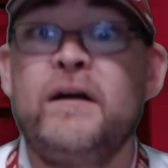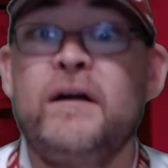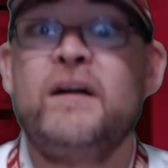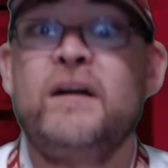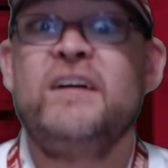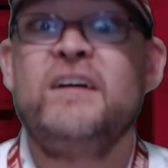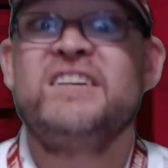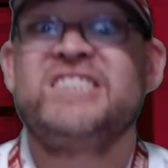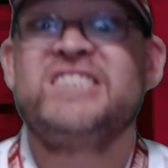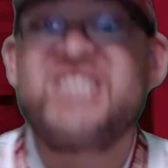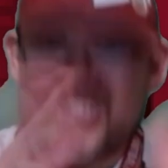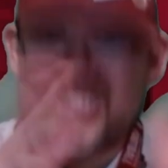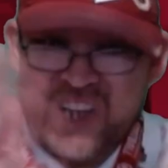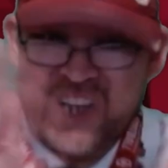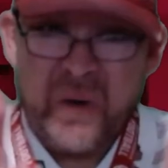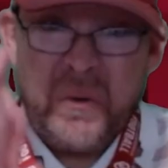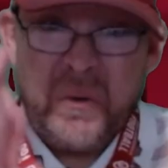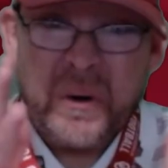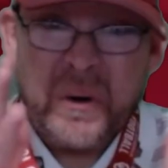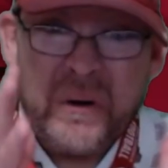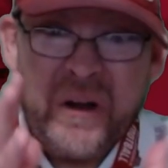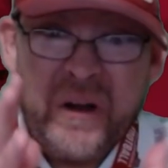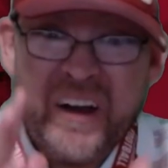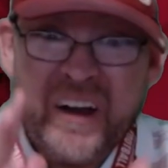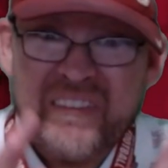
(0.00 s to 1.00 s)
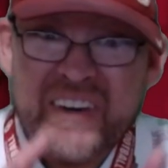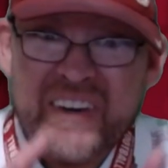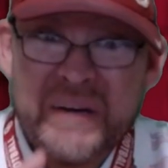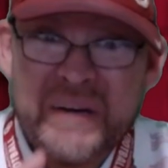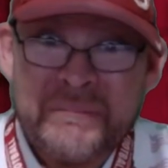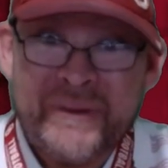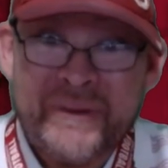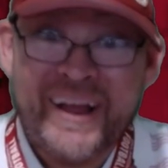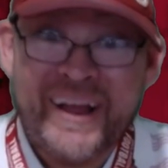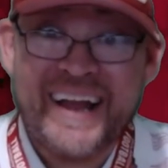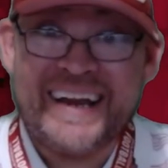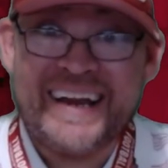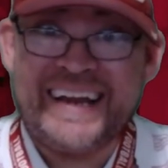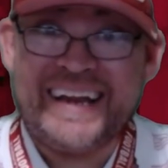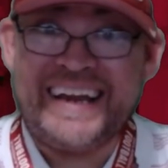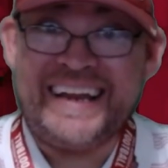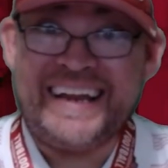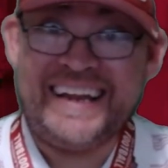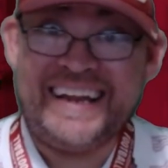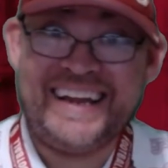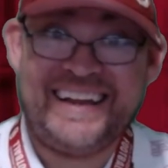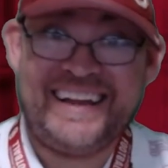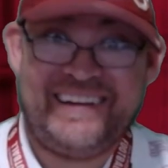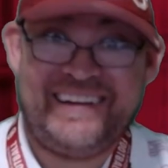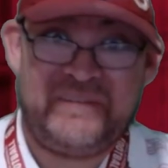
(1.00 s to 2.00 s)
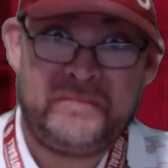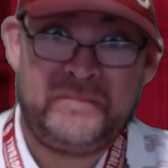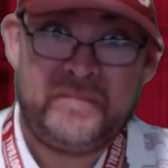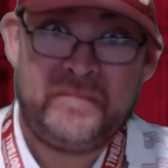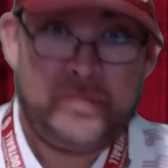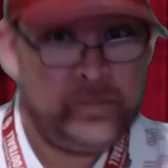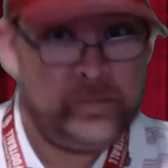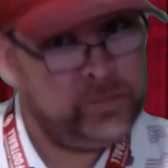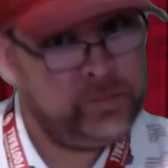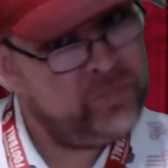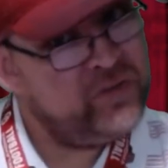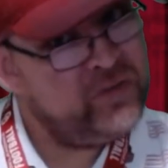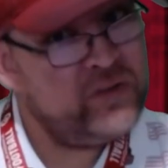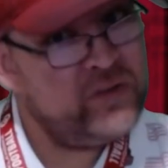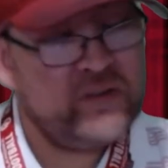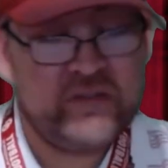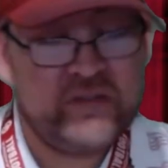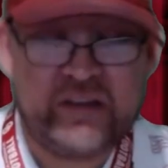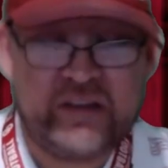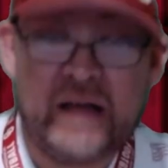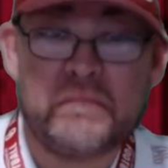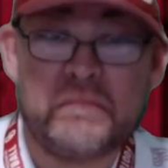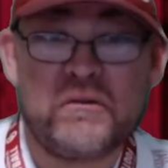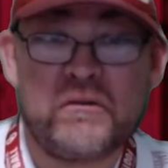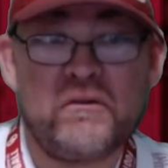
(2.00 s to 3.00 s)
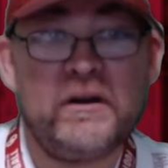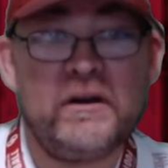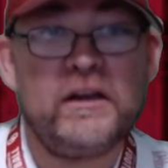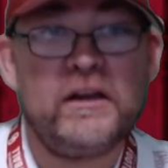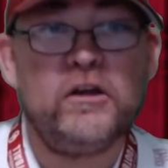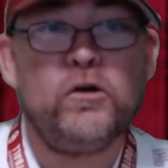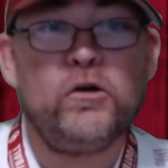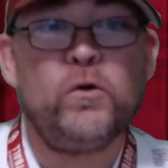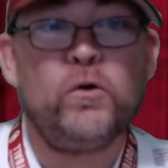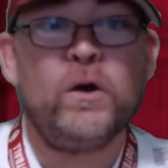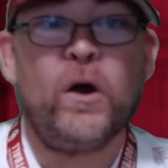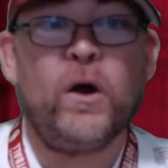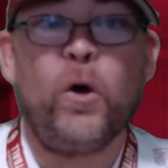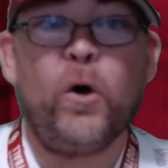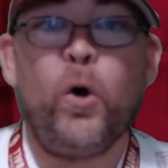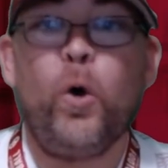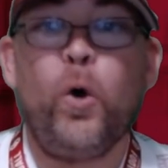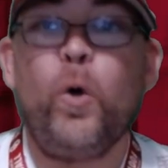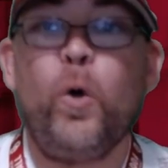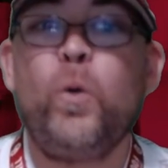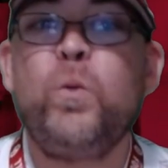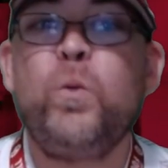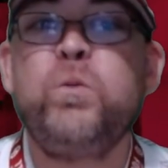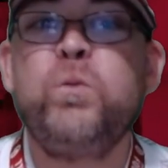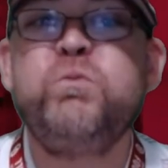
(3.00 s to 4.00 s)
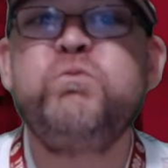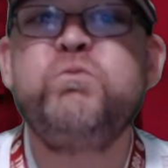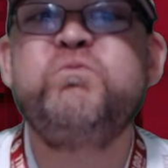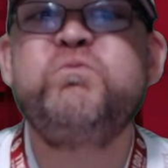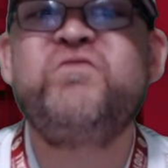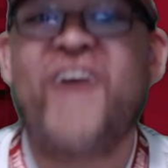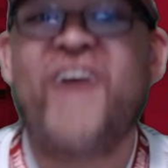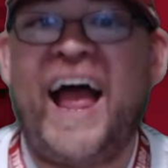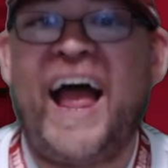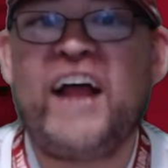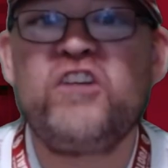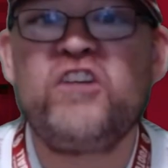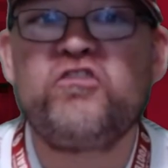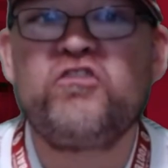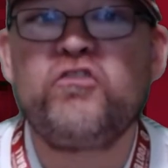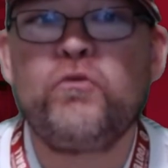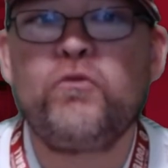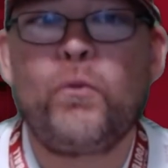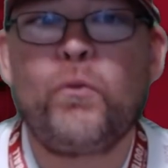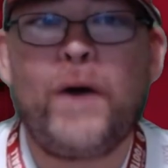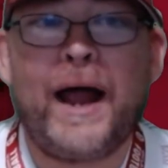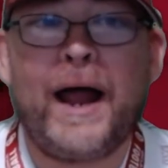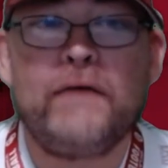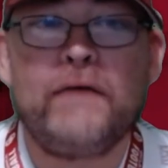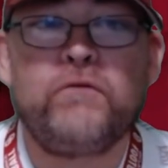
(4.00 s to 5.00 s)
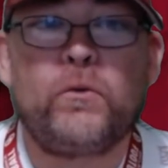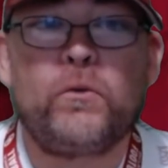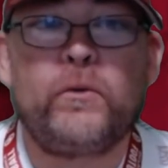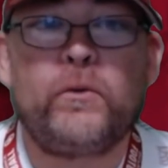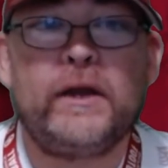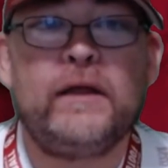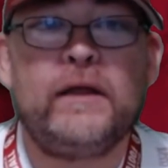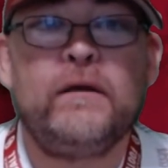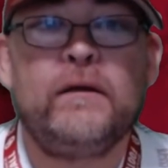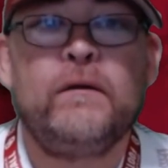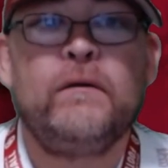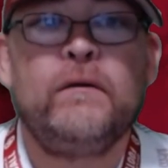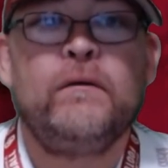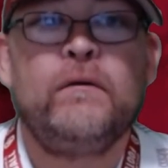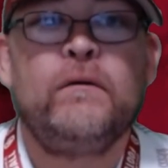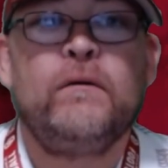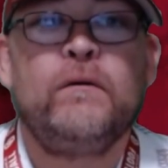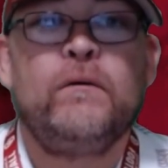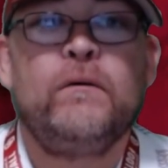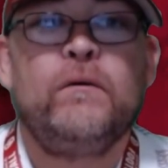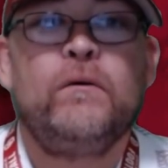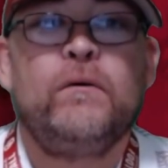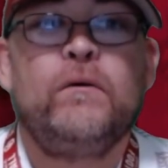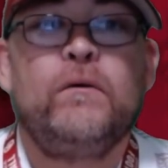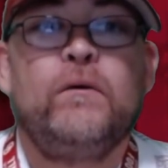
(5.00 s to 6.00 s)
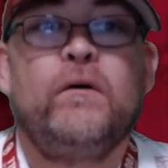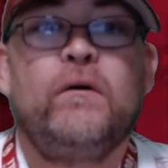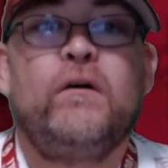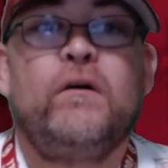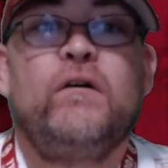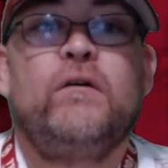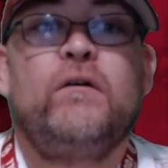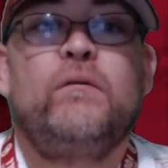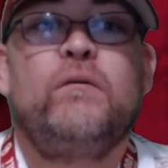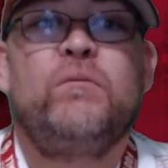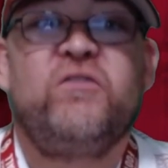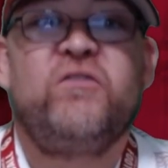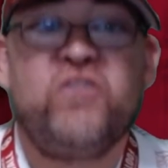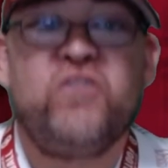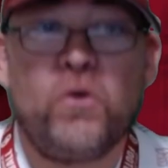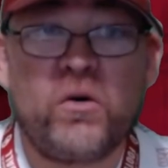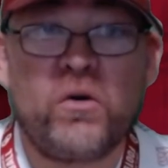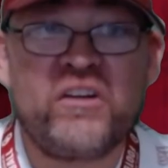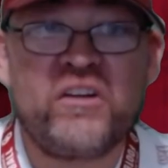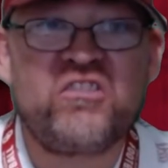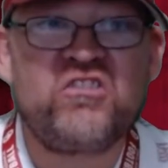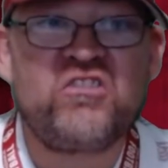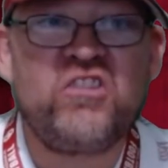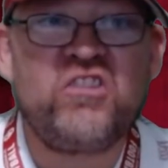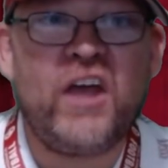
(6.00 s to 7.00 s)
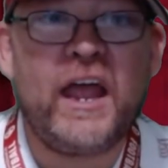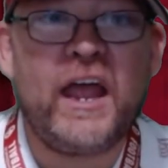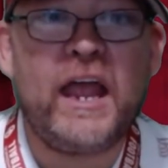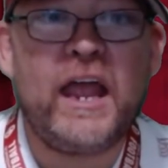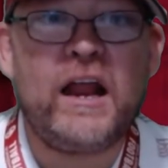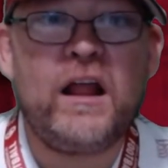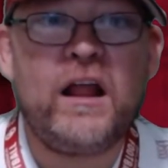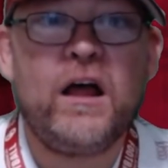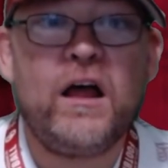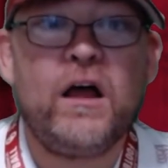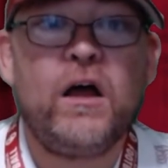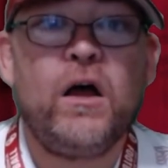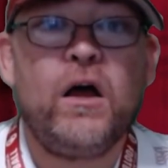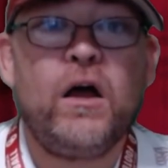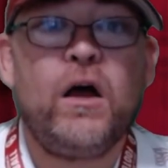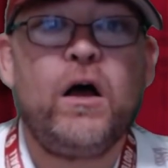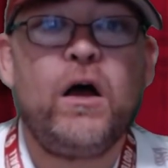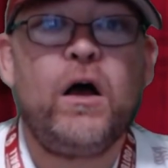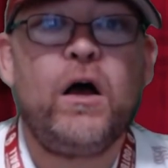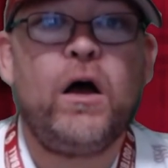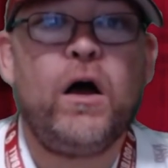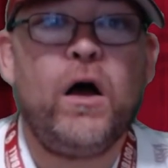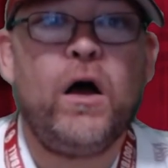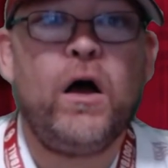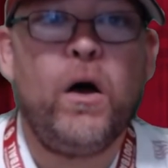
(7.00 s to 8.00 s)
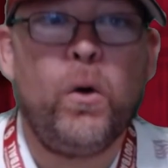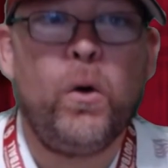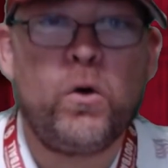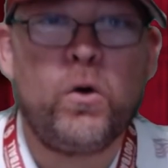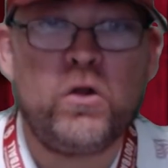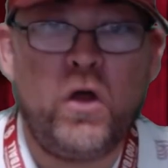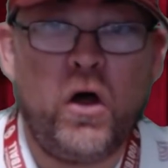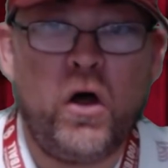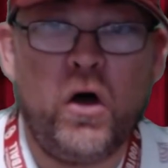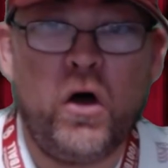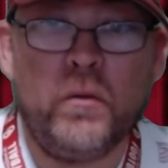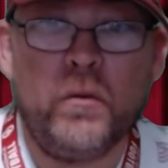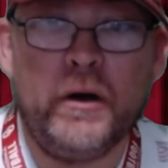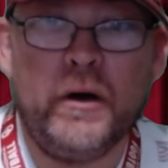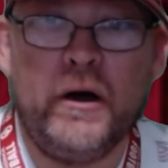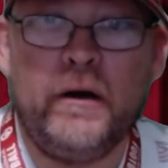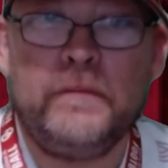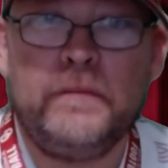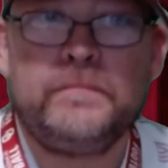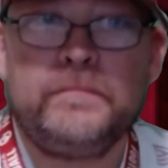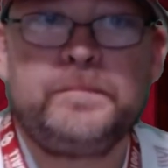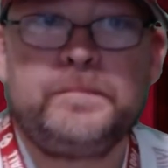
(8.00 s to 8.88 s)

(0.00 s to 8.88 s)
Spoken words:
So everybody, it's time to renew an old-fashioned rivalry. Florida State, Oklahoma.